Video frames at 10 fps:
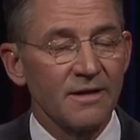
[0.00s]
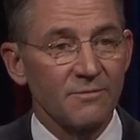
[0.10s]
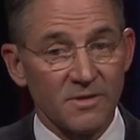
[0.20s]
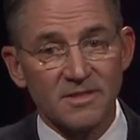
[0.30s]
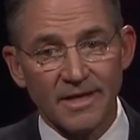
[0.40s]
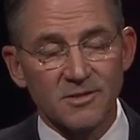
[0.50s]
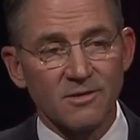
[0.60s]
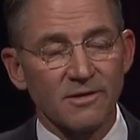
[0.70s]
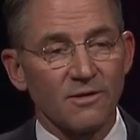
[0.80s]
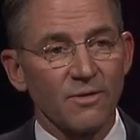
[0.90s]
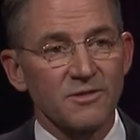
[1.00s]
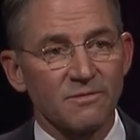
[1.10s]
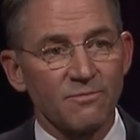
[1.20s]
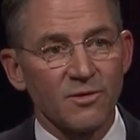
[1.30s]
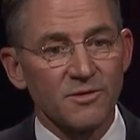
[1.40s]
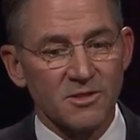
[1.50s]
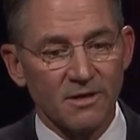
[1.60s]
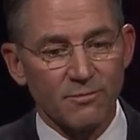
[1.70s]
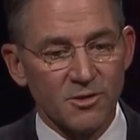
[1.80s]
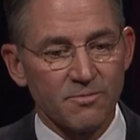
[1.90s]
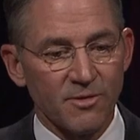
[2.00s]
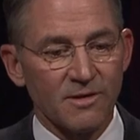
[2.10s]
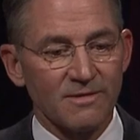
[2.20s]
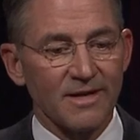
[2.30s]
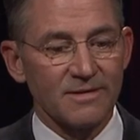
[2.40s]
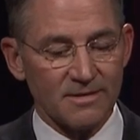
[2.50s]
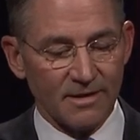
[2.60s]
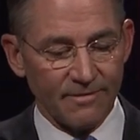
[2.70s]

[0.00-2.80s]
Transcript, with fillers: uh, with the state's attorney in question, Birch, Birch Burdick, that,